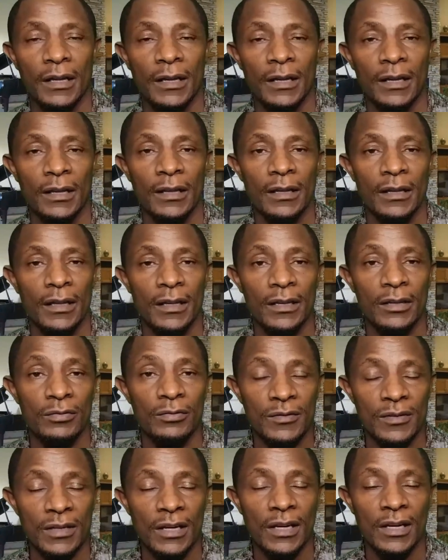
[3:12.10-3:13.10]
they
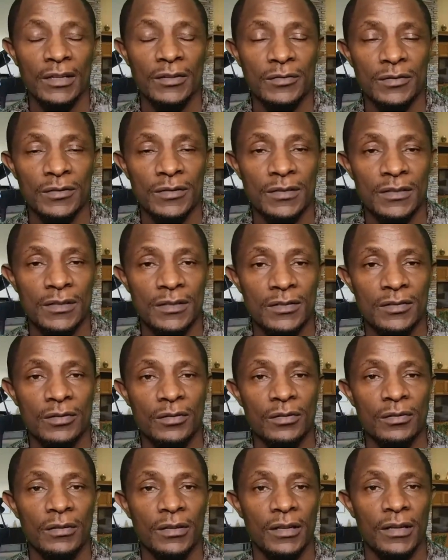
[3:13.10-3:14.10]
use electricity.
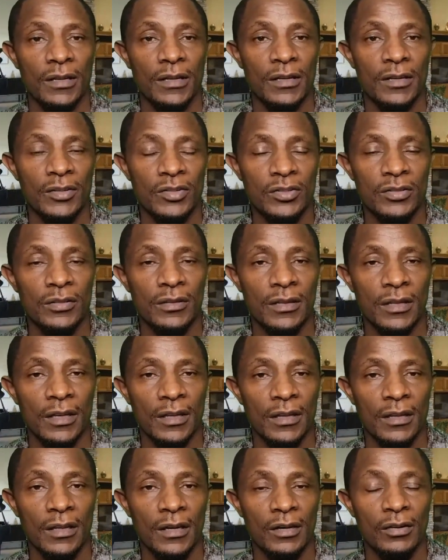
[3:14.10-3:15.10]
So the
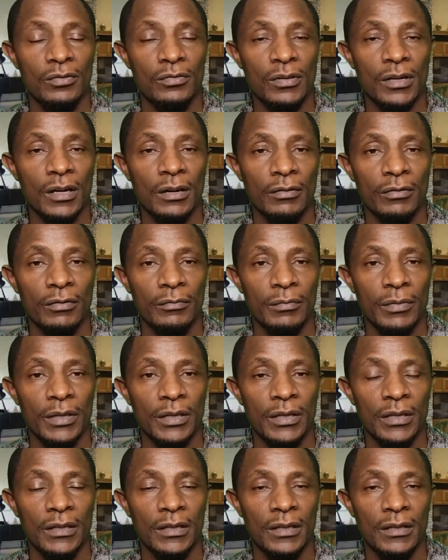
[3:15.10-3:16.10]
cooker will be